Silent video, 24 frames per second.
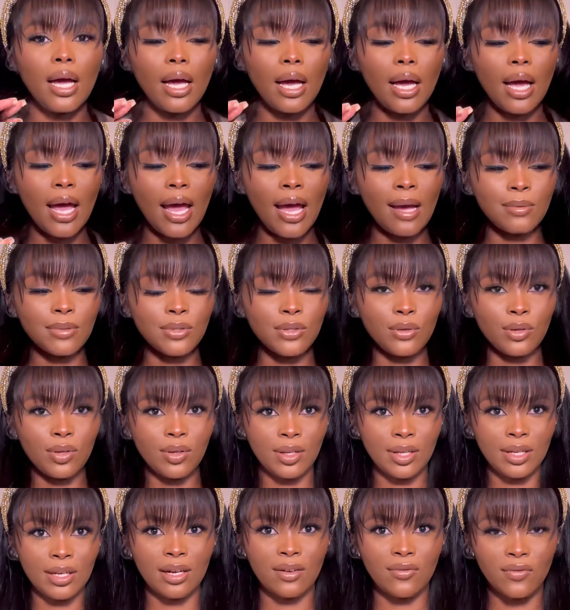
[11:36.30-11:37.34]

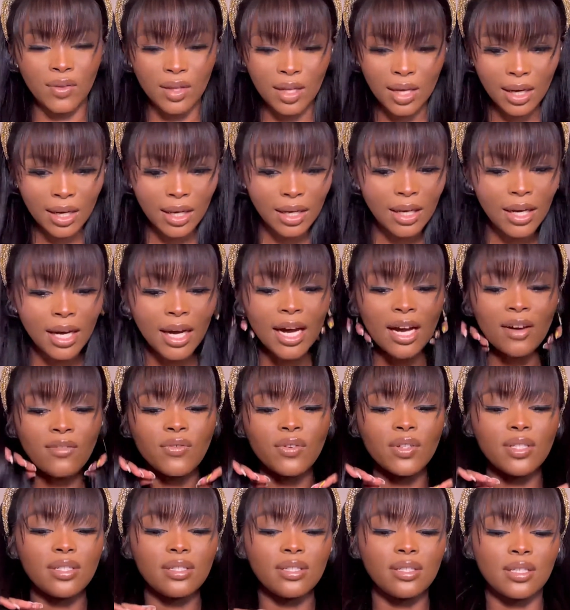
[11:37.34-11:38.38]
Absolutely love that. I
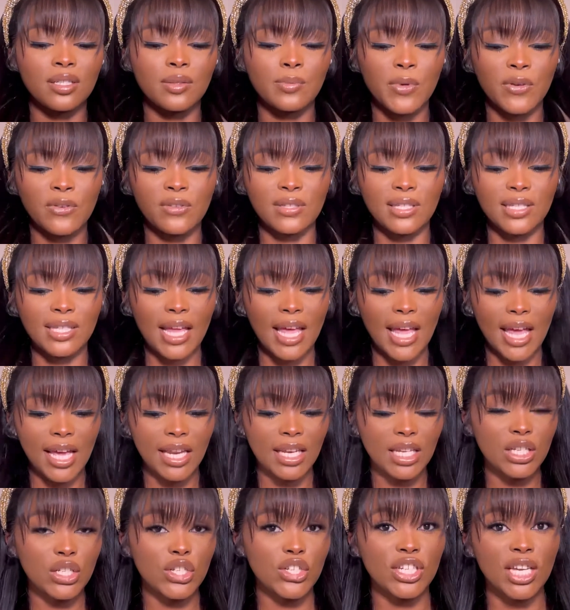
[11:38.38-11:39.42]
haven't experienced
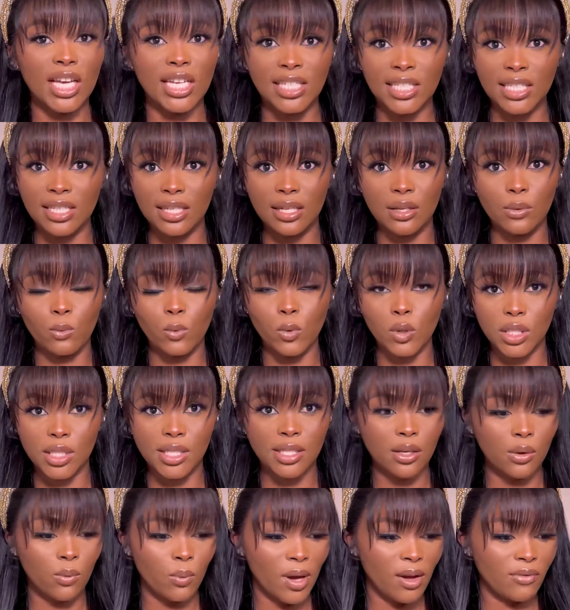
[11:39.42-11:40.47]
any shedding
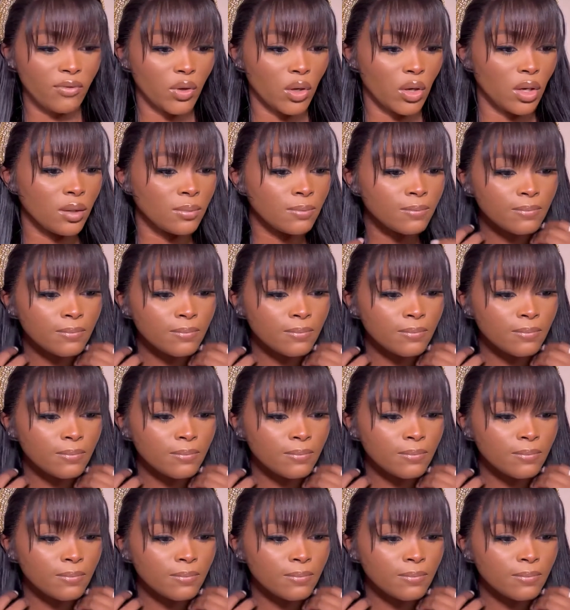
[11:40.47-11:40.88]
whatsoever.